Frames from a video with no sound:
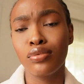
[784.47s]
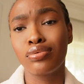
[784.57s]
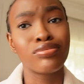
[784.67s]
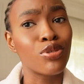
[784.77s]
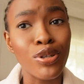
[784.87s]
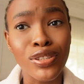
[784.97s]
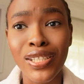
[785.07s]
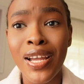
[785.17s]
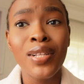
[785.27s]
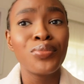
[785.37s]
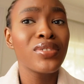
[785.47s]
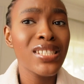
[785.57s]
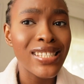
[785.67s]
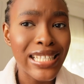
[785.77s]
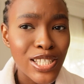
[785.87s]
Oh gosh,
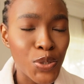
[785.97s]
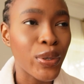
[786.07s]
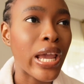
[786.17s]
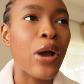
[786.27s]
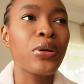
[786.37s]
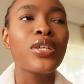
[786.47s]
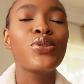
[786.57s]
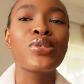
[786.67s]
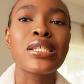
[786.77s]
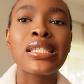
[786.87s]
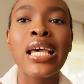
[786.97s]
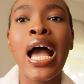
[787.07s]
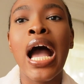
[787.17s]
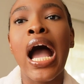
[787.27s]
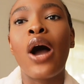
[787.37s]
this setting spray, I only use it
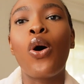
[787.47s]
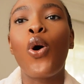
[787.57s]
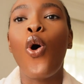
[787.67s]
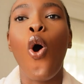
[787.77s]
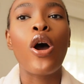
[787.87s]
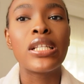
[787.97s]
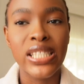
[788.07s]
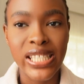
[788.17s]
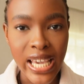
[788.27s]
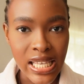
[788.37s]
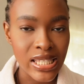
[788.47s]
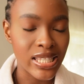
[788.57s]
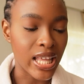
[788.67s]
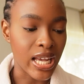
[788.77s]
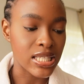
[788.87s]
on days
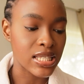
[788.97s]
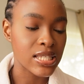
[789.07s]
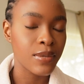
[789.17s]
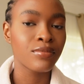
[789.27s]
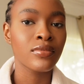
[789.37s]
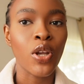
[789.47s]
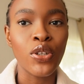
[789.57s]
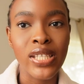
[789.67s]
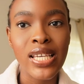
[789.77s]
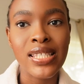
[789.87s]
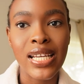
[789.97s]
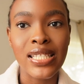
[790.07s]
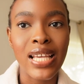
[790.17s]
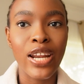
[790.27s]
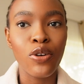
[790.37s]
that I
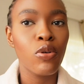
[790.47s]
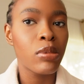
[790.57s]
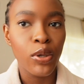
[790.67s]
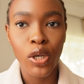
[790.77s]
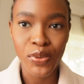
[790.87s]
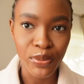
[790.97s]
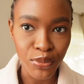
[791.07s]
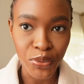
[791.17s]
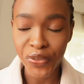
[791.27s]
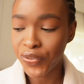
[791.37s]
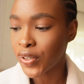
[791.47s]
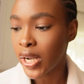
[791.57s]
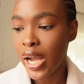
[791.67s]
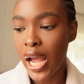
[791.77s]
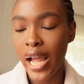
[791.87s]
don't want my makeup to move.
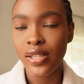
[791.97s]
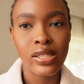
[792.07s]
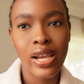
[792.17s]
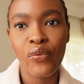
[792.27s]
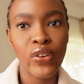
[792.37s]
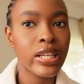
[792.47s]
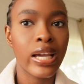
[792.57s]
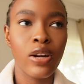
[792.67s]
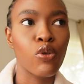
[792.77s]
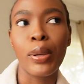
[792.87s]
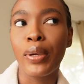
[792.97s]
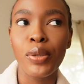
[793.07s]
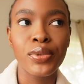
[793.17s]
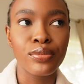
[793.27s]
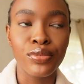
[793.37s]
And today I'm feeling like I don't want my
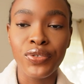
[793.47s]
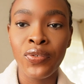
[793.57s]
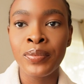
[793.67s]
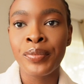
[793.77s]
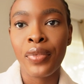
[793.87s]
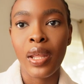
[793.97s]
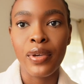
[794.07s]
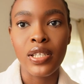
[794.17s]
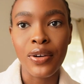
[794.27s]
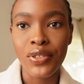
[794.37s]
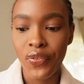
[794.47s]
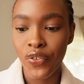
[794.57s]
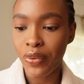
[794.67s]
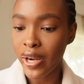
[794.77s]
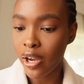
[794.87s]
makeup to move because I want to
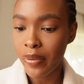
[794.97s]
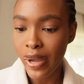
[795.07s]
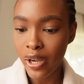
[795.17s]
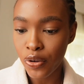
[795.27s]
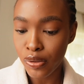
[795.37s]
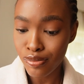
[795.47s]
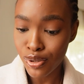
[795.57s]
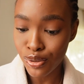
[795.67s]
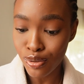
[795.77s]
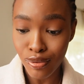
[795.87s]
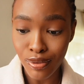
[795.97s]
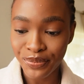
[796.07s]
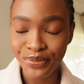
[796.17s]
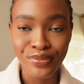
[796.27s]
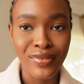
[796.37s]
film when I come back home. So
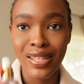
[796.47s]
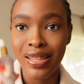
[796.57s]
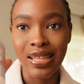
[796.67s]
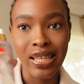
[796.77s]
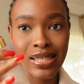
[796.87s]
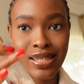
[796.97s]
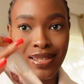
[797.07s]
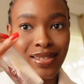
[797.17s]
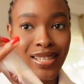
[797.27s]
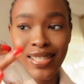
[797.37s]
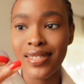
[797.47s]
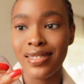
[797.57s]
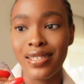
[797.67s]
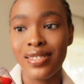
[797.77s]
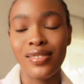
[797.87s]
this
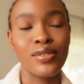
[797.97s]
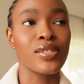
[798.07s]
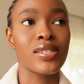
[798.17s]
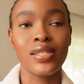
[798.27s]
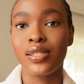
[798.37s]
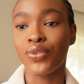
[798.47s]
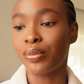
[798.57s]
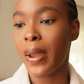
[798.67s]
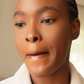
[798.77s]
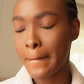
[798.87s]
is just it for me.